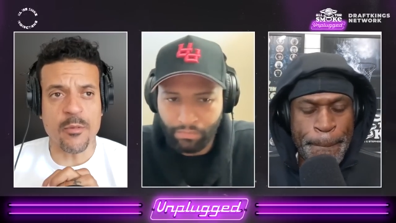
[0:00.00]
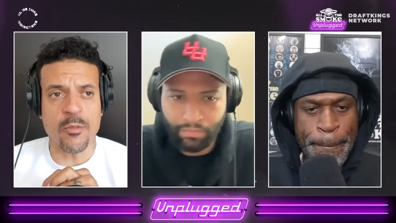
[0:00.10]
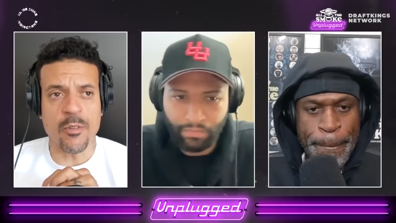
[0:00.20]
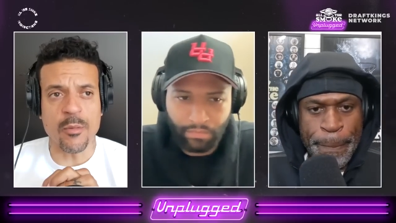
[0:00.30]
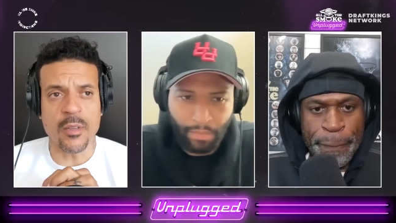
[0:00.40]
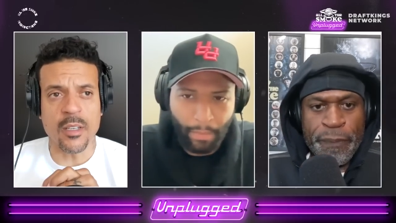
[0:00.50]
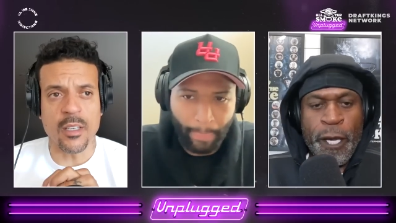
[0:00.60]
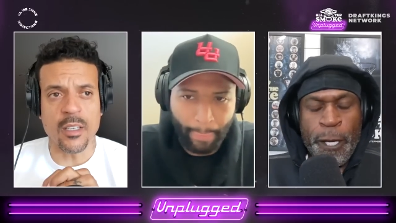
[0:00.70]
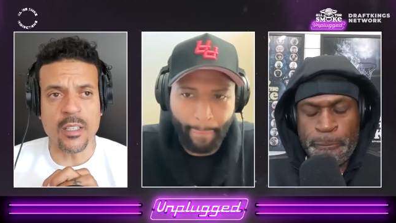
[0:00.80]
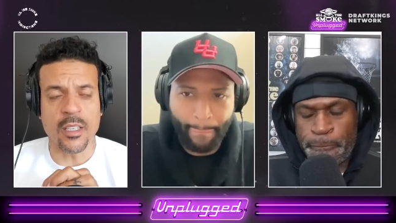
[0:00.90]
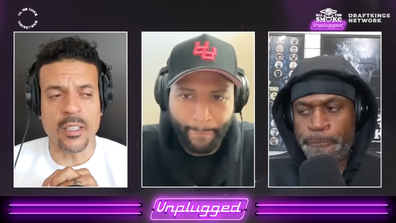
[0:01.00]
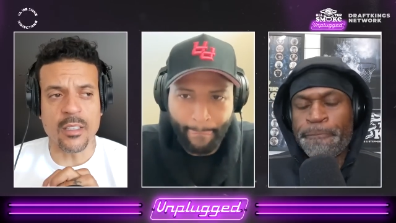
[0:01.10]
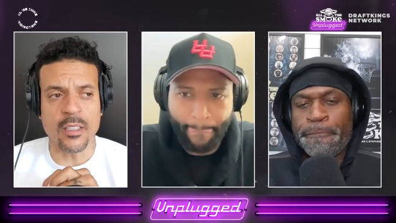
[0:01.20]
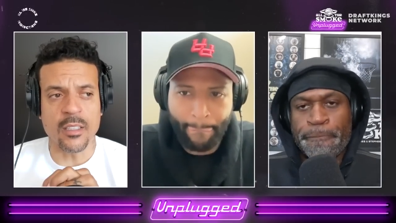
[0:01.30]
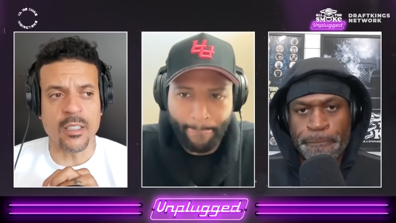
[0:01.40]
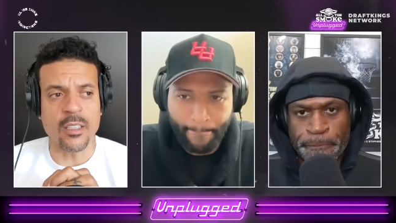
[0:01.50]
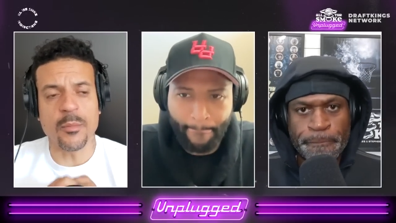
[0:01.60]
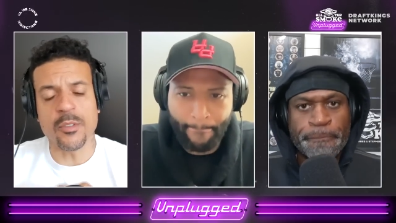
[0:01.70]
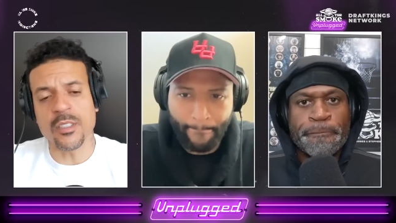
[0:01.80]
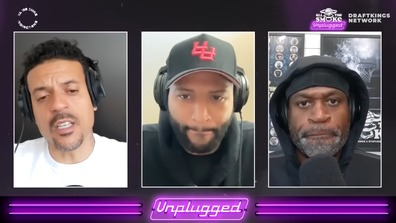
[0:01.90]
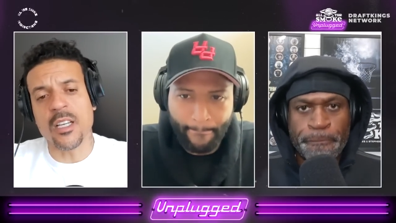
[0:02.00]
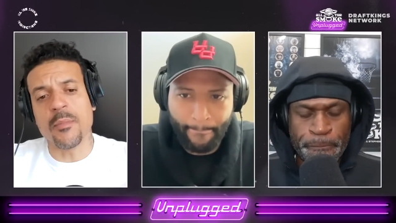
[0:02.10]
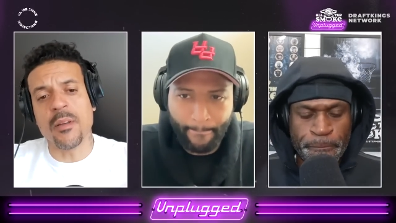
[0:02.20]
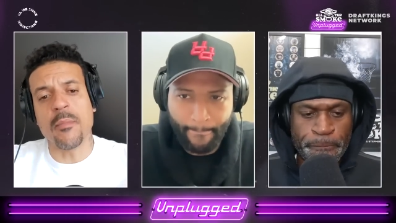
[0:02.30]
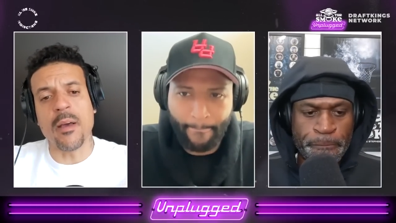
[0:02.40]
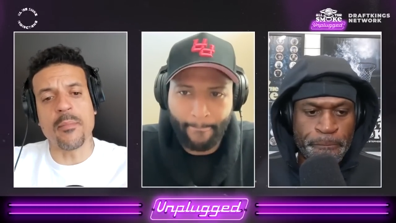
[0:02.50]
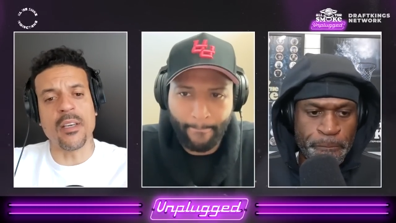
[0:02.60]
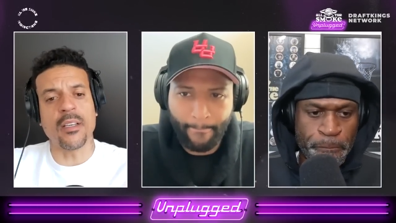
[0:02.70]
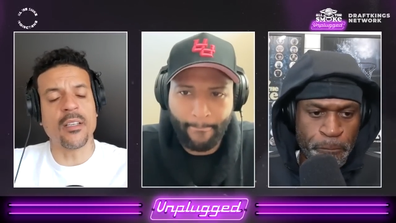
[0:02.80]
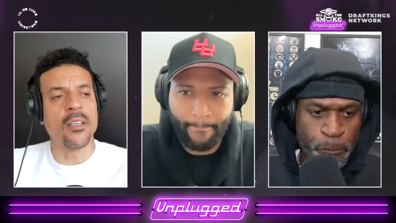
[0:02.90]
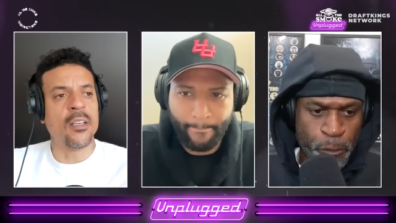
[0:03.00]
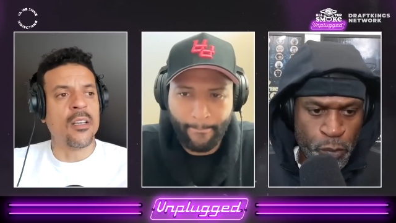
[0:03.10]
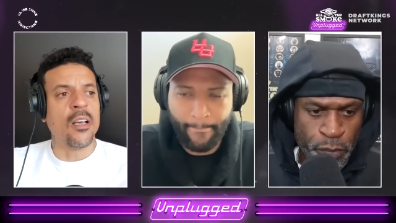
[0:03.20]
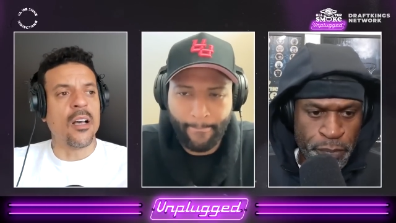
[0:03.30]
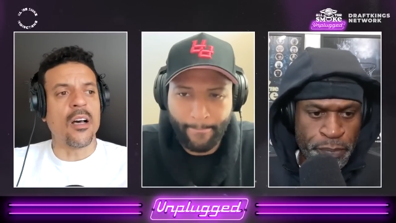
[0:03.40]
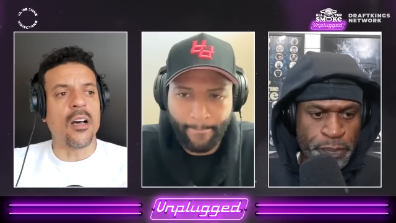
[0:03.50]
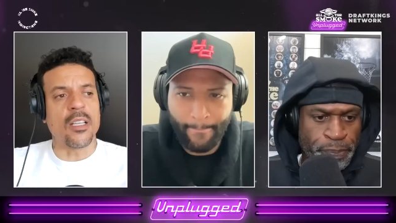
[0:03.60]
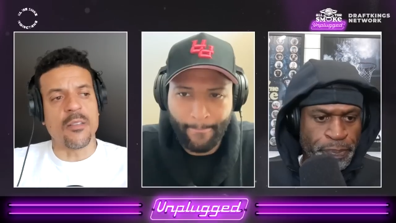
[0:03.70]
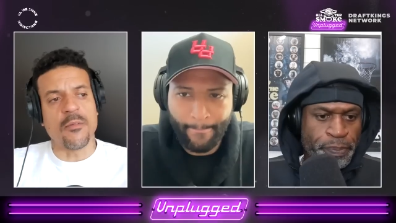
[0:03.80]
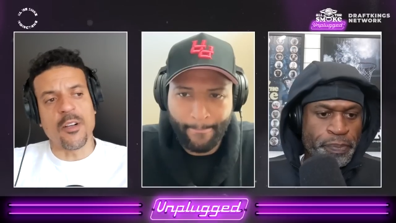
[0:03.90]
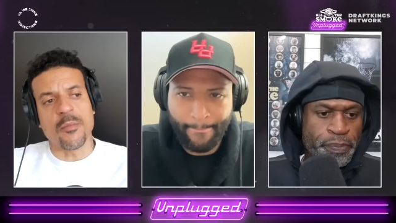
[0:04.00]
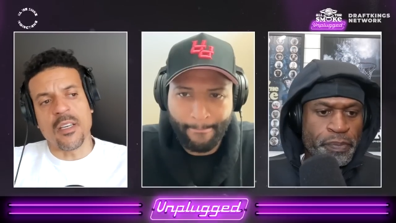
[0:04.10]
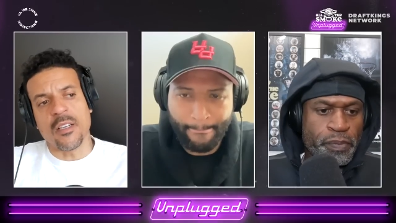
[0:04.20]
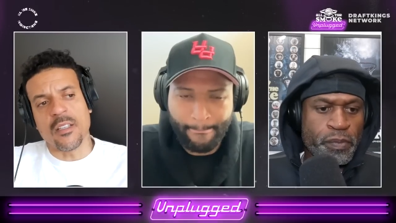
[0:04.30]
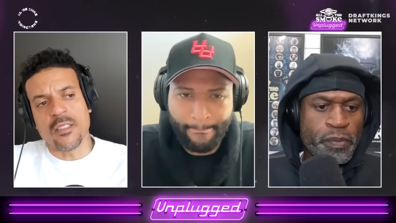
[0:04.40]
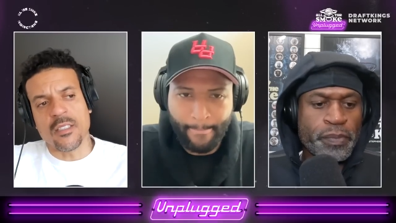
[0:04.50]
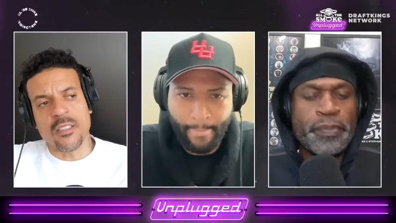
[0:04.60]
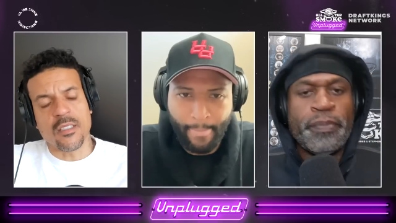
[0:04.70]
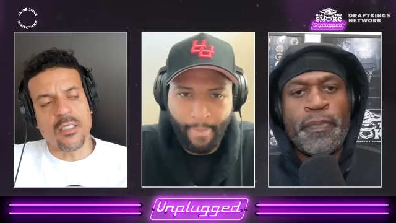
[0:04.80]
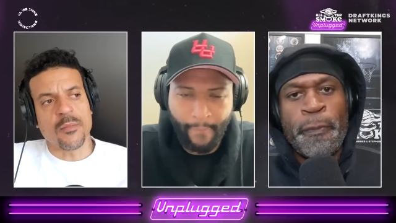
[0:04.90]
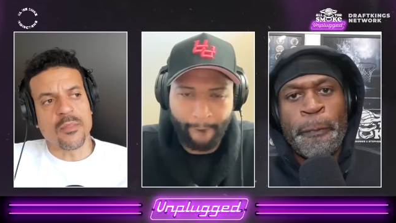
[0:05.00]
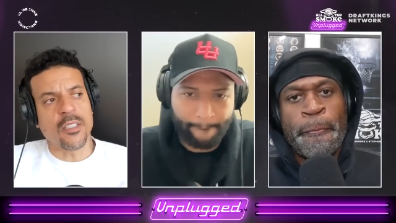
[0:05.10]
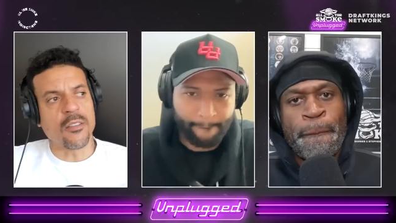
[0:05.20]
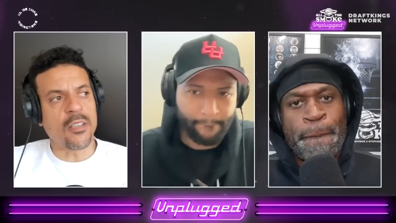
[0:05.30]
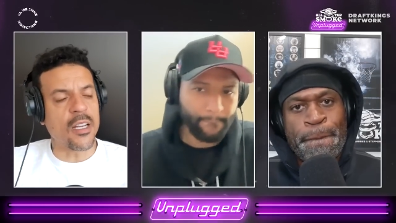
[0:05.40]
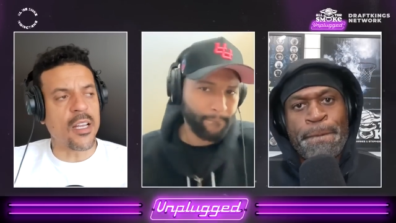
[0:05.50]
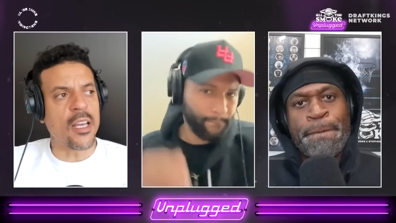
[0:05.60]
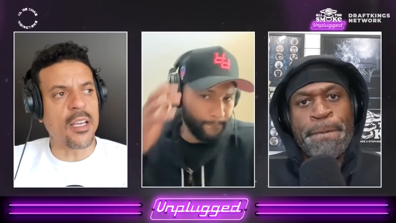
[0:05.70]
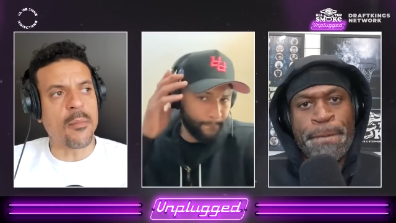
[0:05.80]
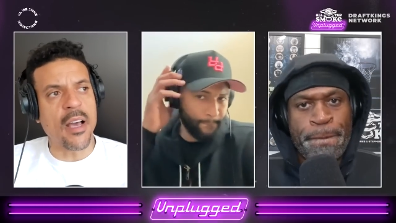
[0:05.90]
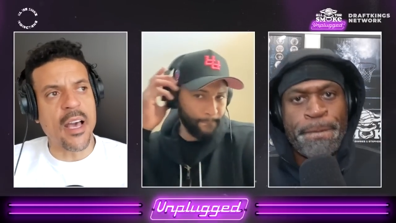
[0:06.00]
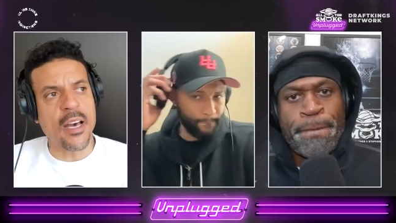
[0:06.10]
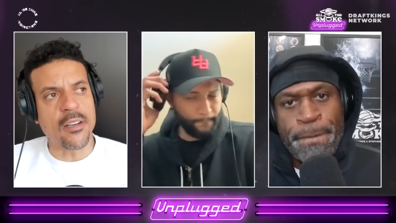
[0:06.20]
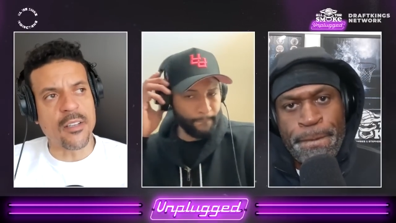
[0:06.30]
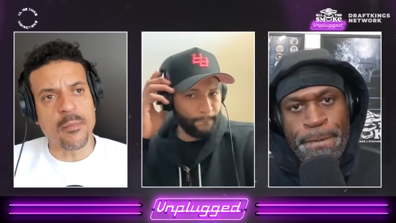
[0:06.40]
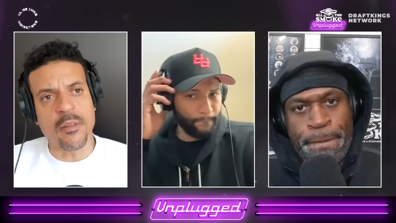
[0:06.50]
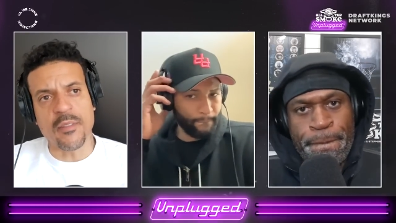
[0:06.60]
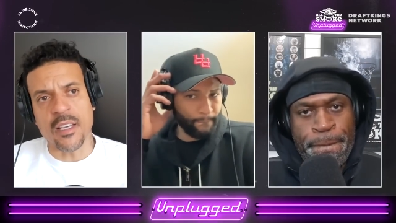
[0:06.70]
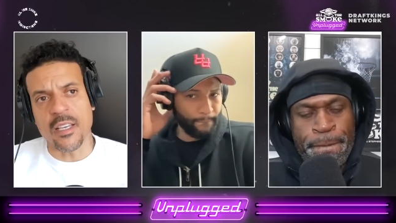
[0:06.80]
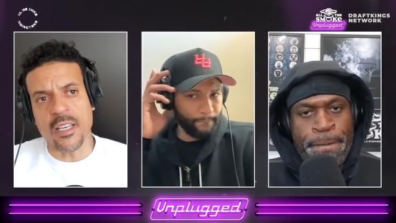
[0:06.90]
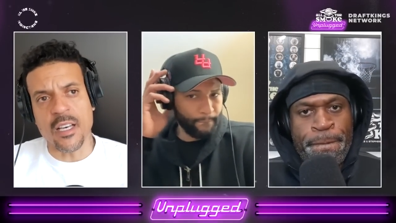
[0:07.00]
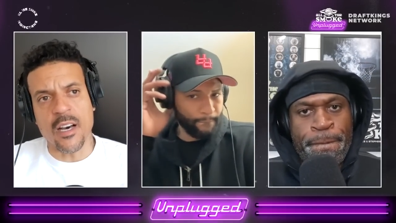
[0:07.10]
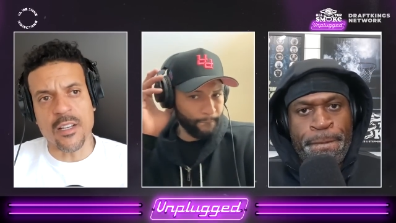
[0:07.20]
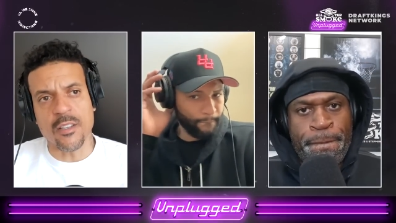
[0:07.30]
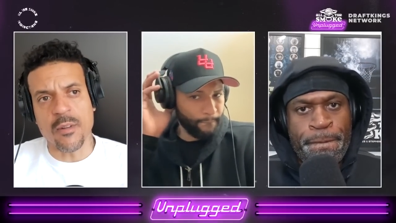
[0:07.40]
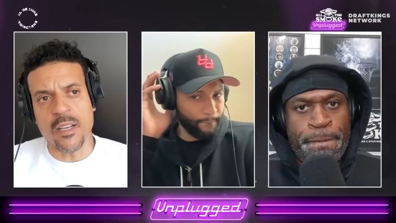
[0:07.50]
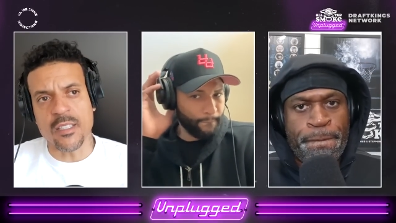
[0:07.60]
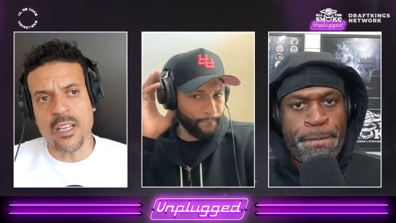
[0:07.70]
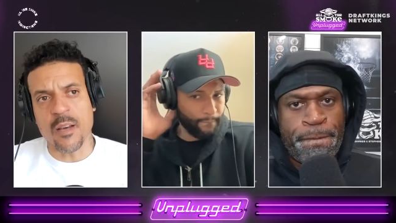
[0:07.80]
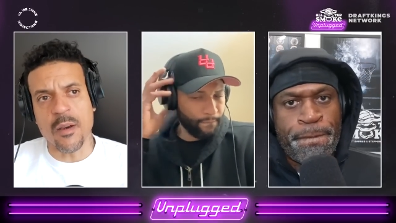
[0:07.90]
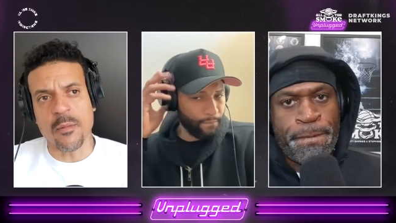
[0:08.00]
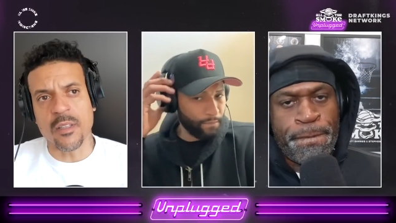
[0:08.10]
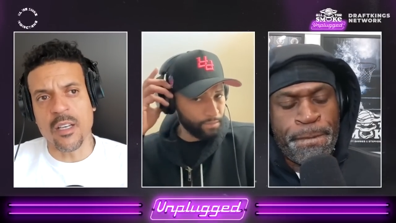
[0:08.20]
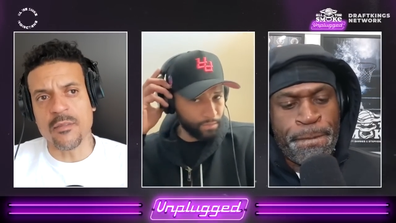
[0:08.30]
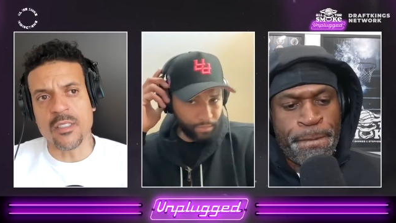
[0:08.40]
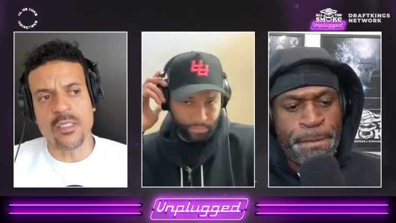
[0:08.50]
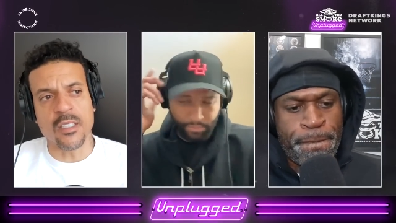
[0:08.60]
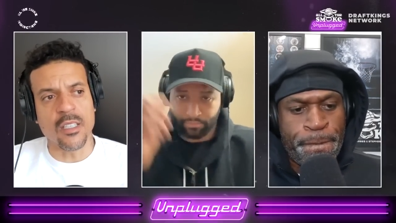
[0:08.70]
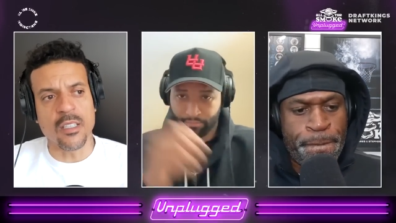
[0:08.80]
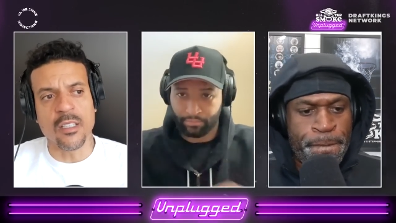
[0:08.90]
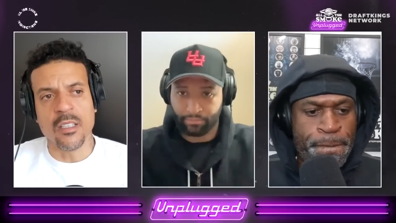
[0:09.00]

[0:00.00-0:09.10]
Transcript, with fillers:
Speaker 1: for him. Uh, yep. Uh, again, the Clippers have kind of been my pick uh, at the very beginning of the season. I'm still kind of hanging my hat on them if they can get hot at the right time. I would love to see